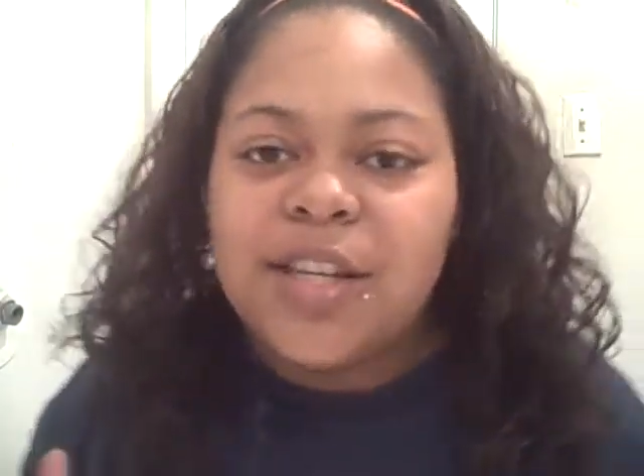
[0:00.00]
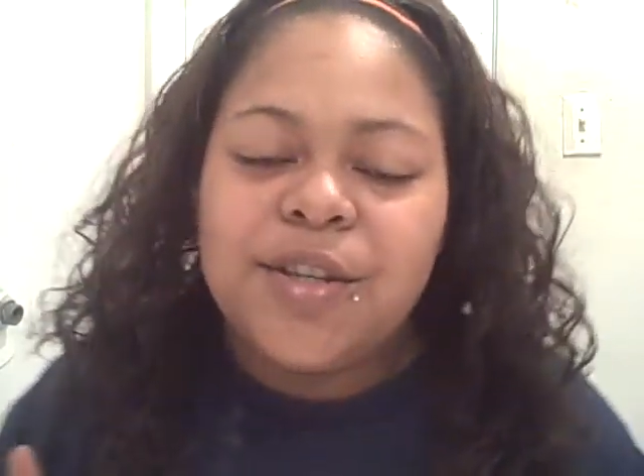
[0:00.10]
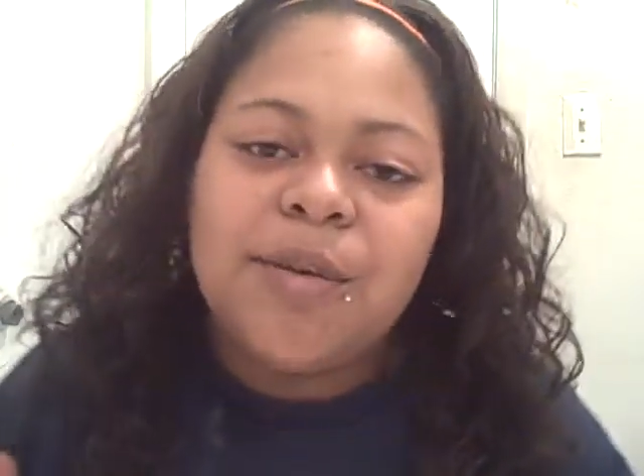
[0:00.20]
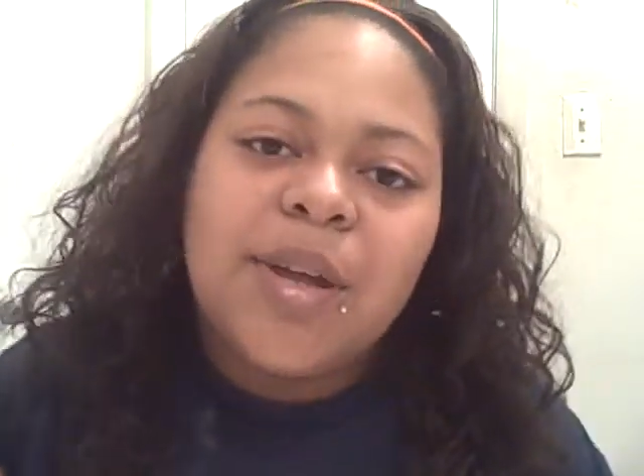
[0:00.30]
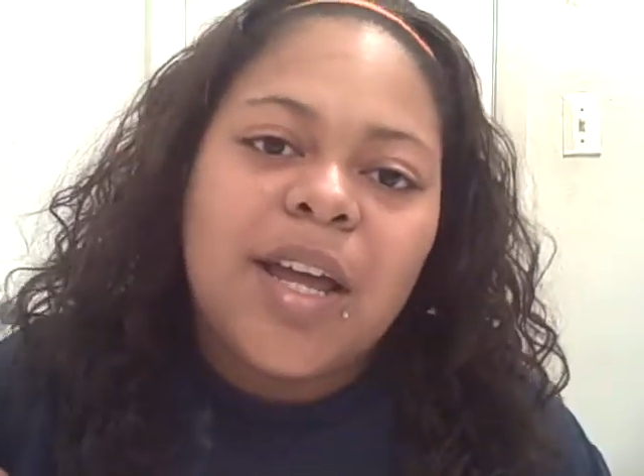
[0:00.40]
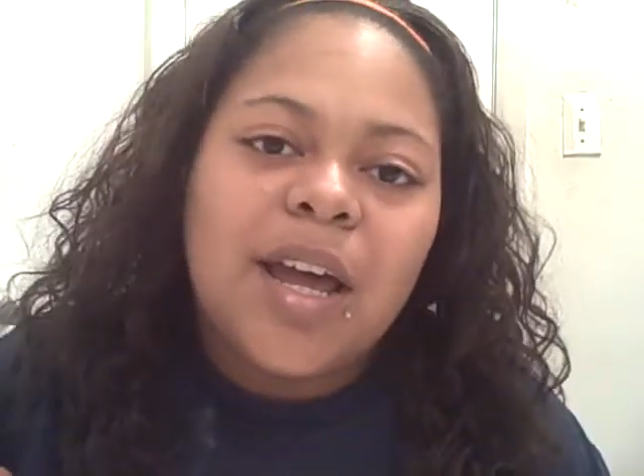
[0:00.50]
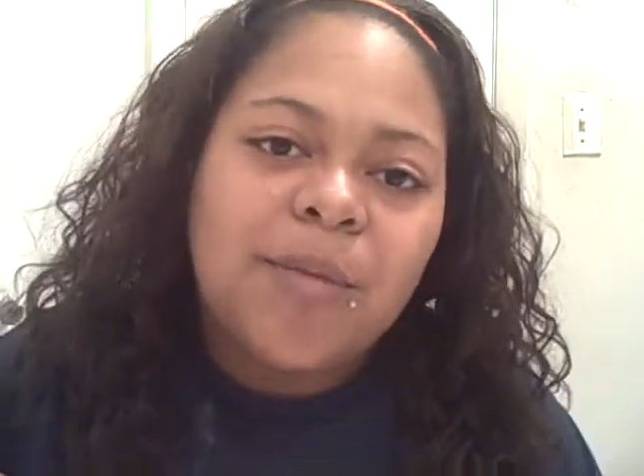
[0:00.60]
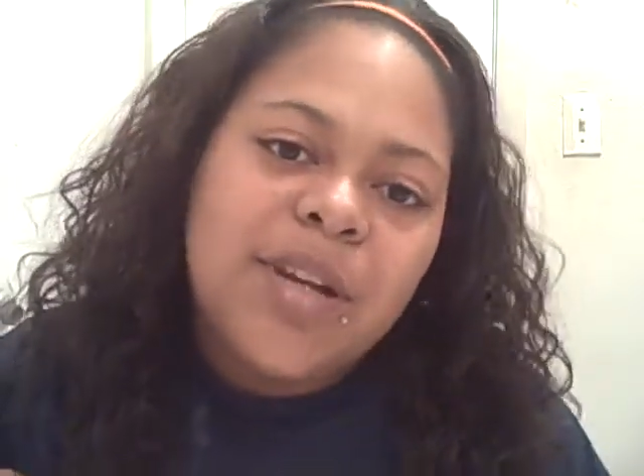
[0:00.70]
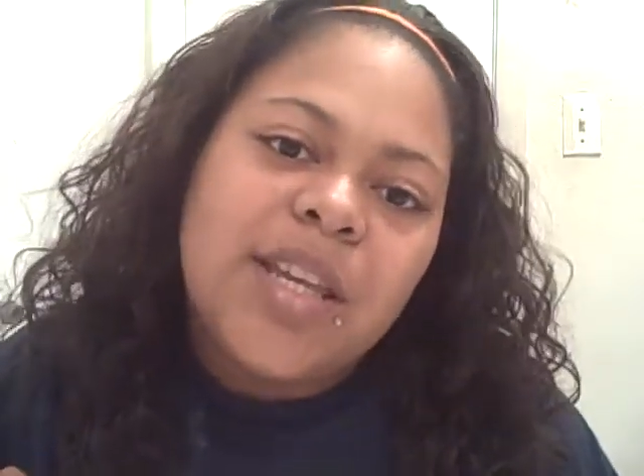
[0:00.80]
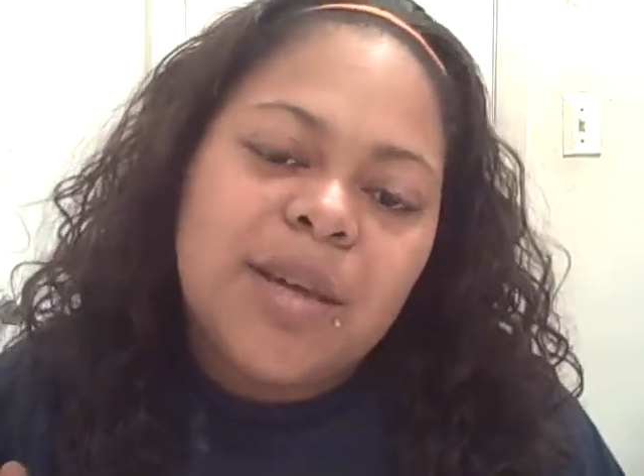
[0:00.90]
you know what? I
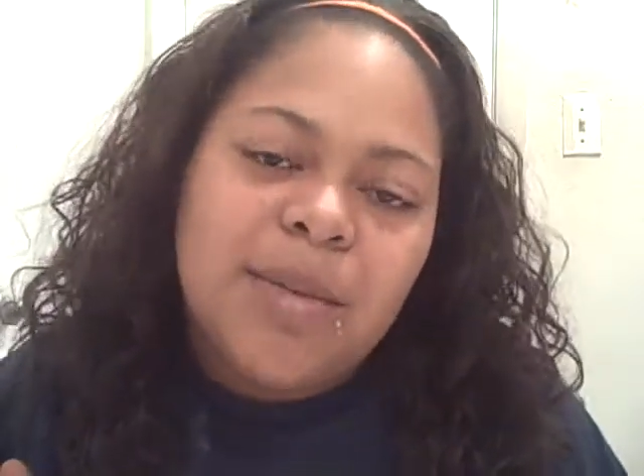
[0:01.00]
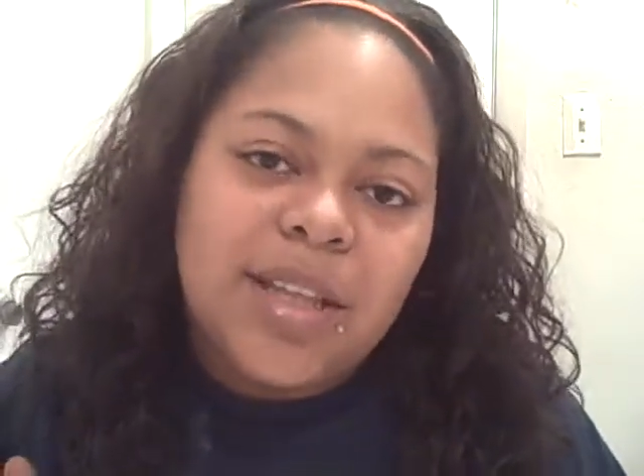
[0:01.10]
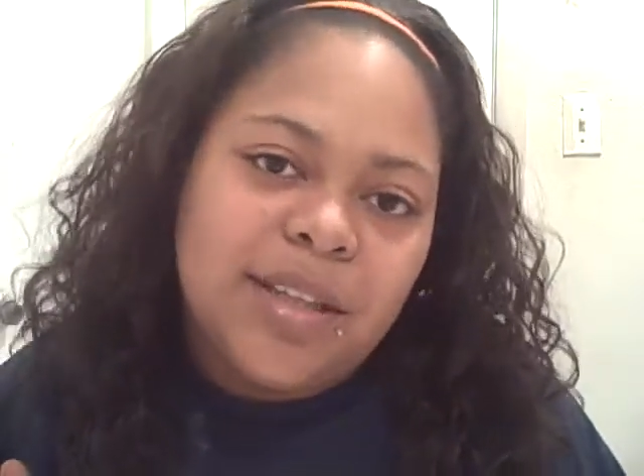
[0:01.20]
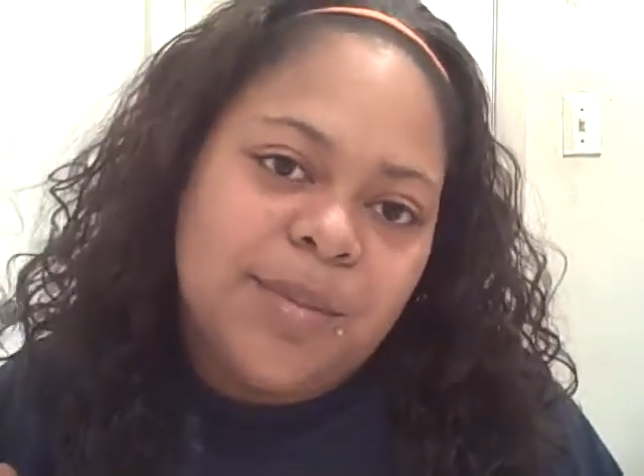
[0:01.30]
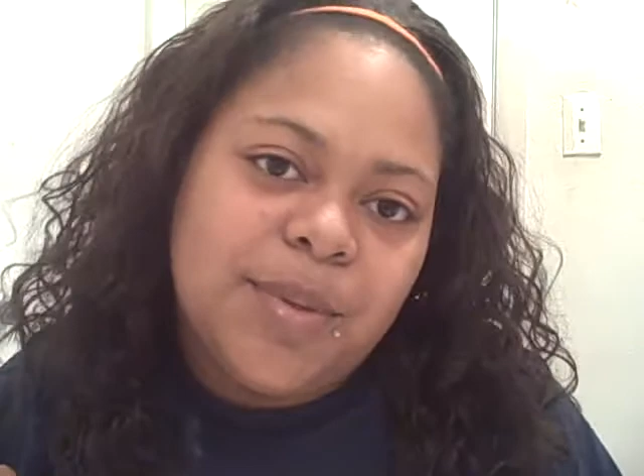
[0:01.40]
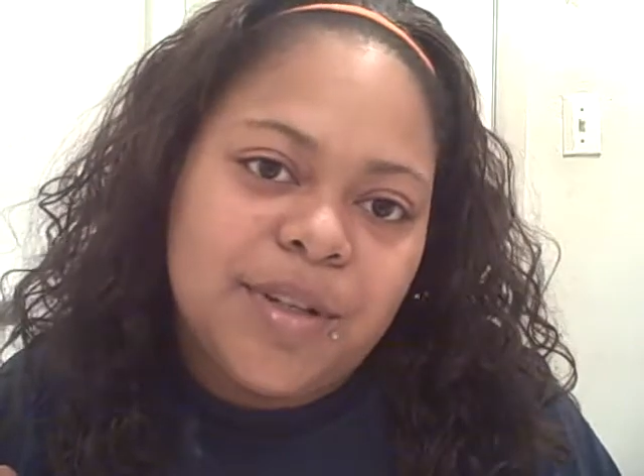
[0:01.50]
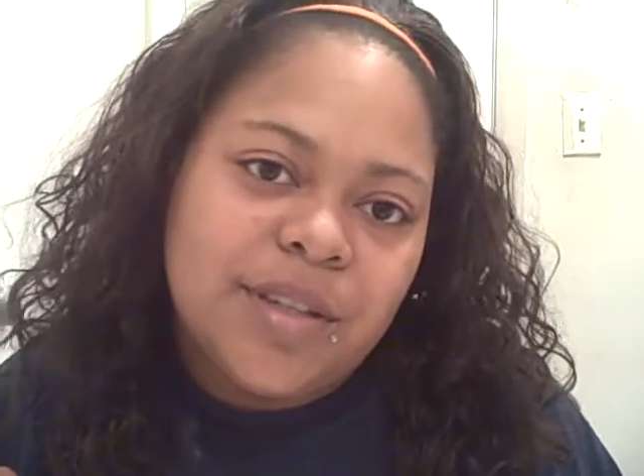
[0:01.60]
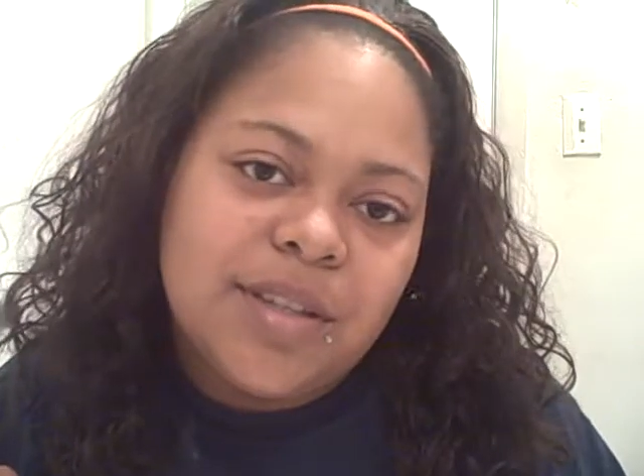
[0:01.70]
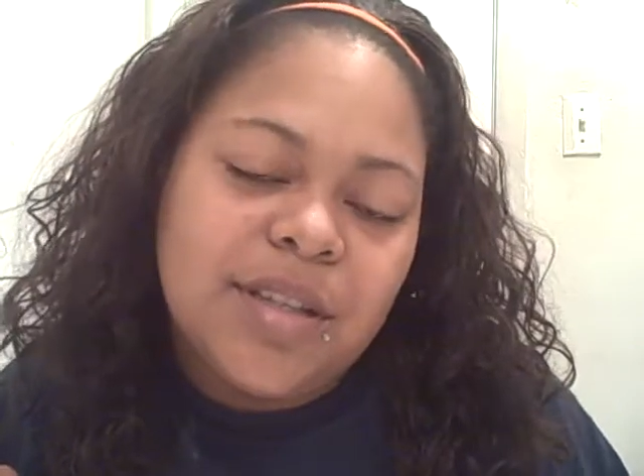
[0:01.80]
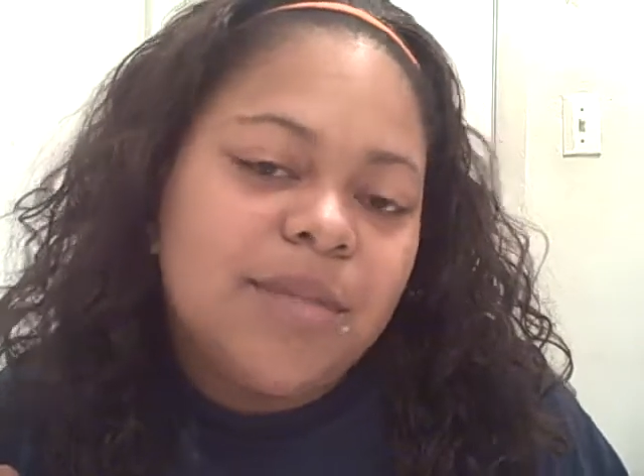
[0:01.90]
want to get my lip
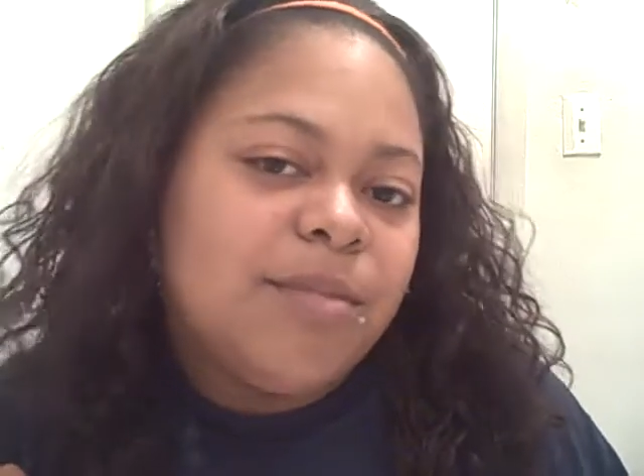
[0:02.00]
pierced.